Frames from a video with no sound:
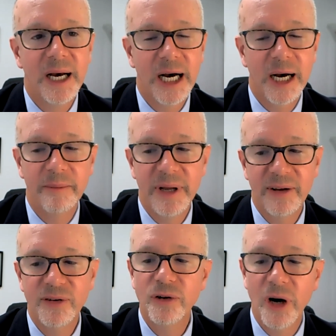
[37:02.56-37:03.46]

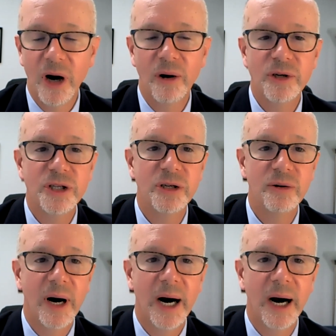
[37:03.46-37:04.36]
If you go
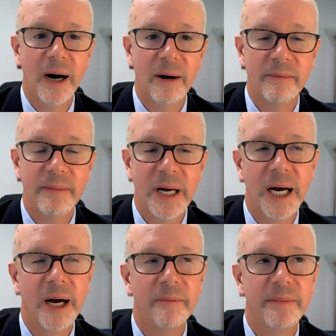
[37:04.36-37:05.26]
to
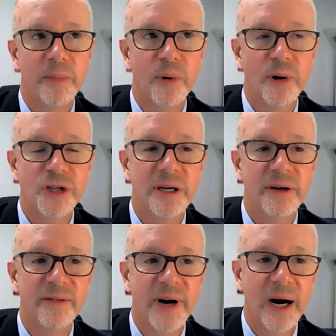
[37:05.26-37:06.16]
the portion
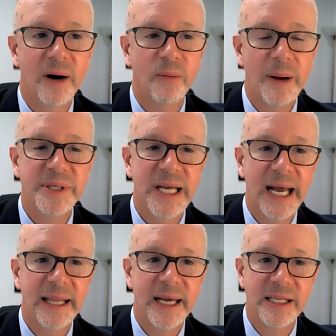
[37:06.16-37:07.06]
of our
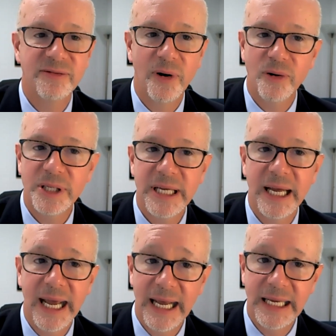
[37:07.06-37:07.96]
website that is focused
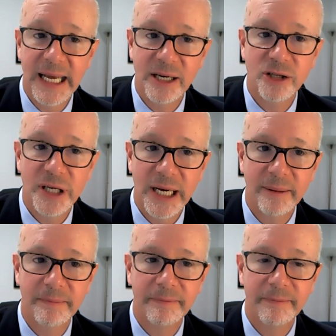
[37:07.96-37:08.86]
on ADHD,